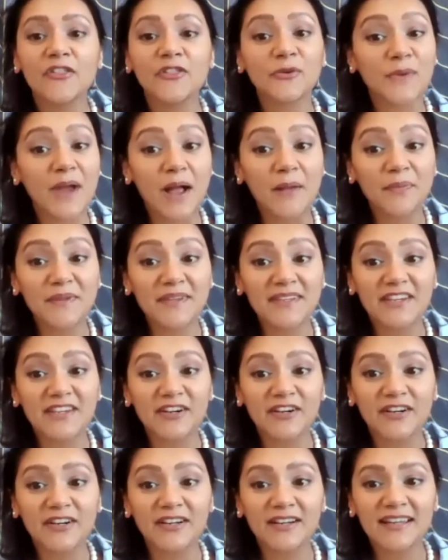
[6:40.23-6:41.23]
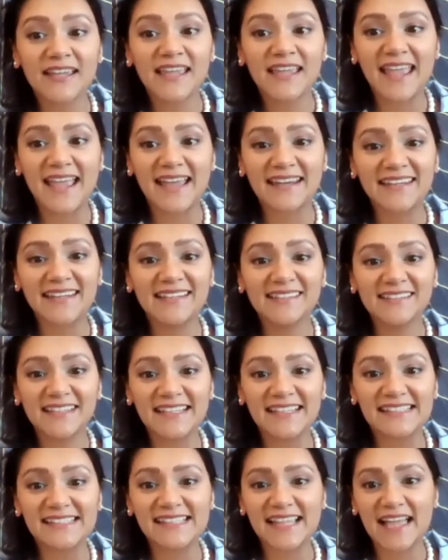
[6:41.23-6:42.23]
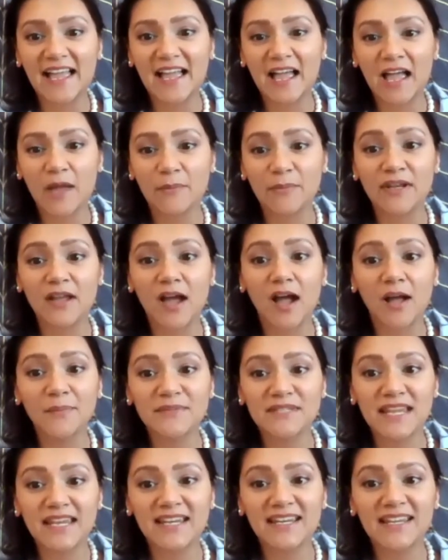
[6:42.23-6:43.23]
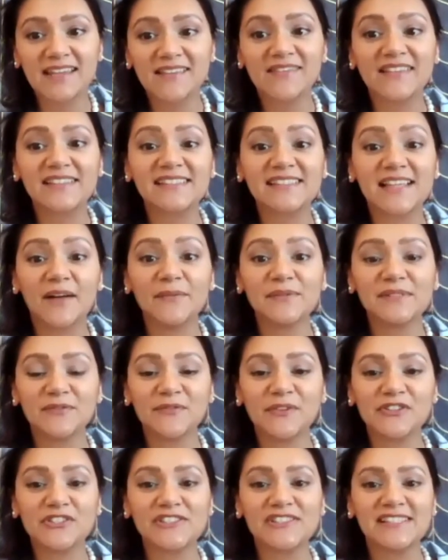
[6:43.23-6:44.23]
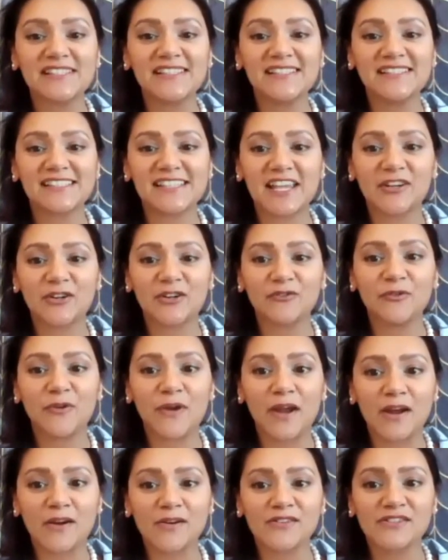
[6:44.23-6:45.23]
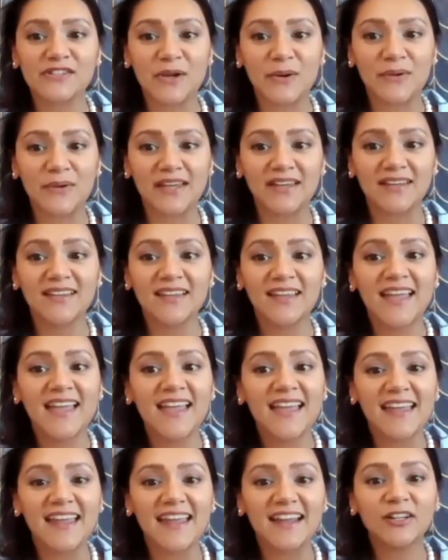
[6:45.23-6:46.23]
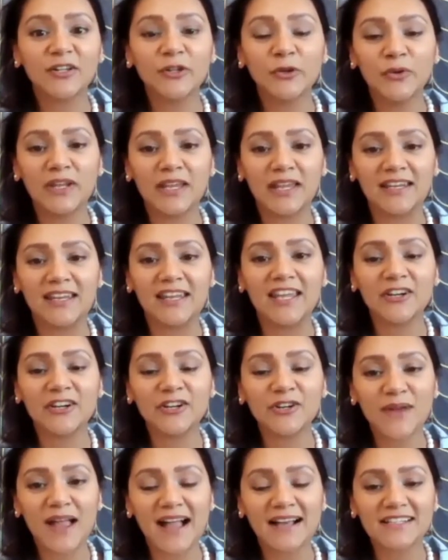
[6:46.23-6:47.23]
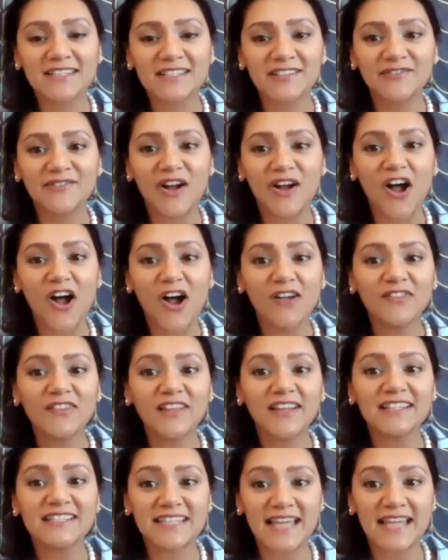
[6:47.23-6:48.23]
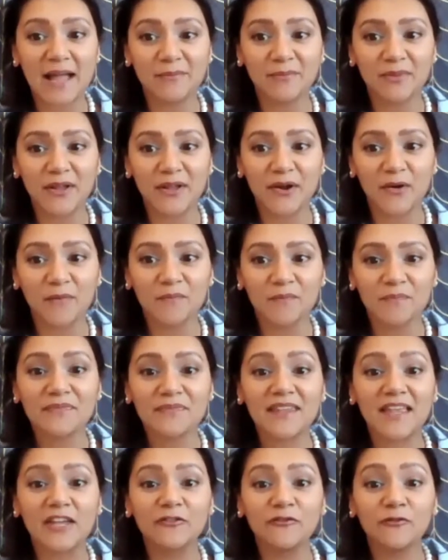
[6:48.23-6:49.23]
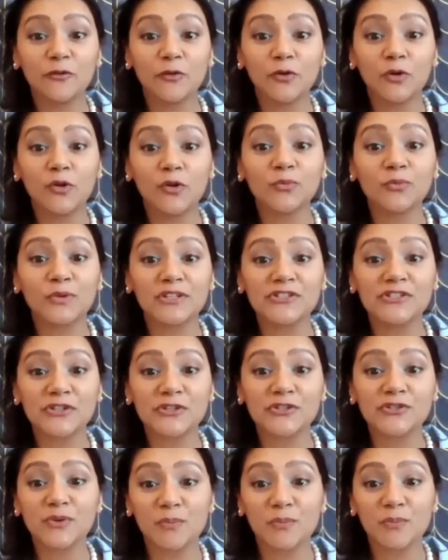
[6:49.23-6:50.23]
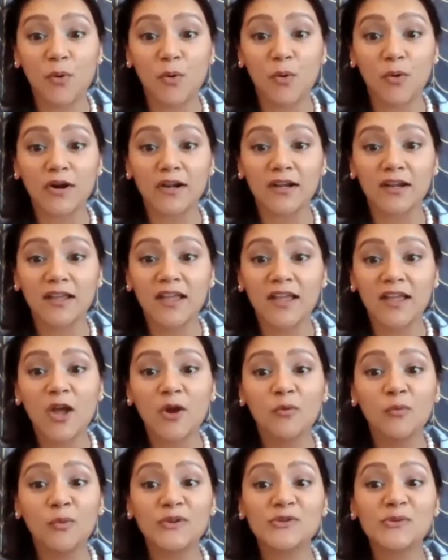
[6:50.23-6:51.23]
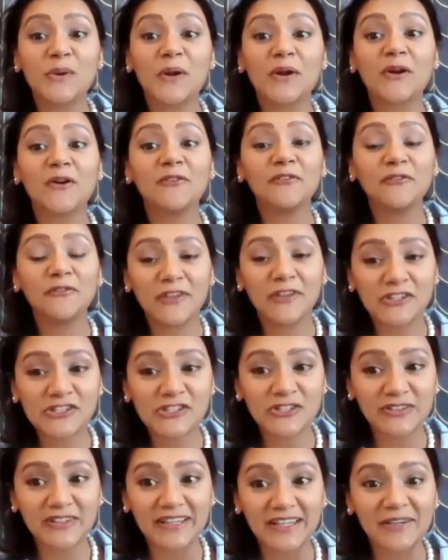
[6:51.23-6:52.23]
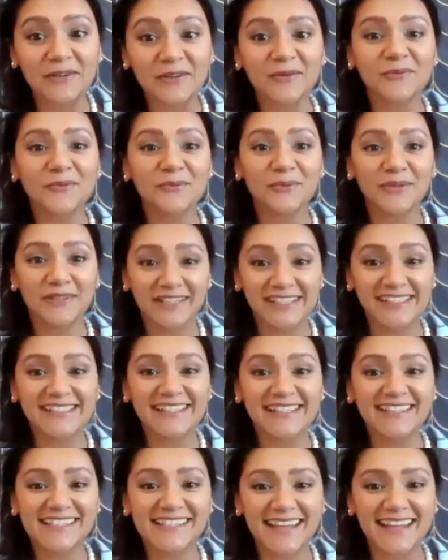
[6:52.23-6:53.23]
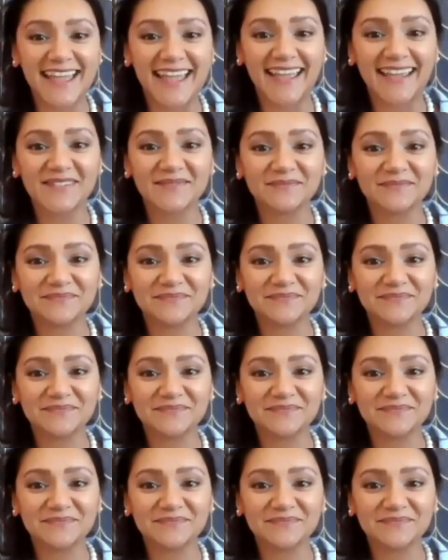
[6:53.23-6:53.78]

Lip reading: Throughout the year, Annie and Lisa have been updating the self-sufficiency standard for Arizona, including an interactive online tableau and full research report, which we are officially releasing today.